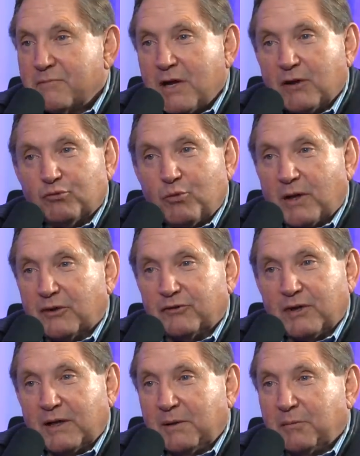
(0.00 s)
as well as
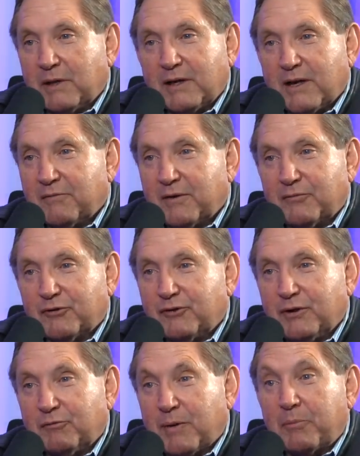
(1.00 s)
anybody I've ever
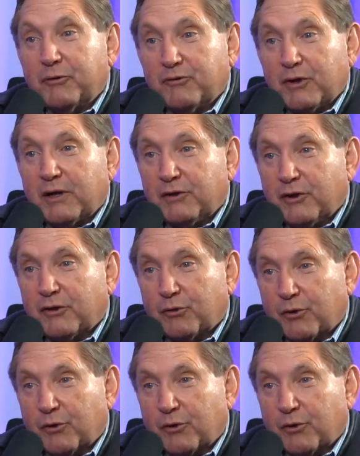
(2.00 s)
seen represent another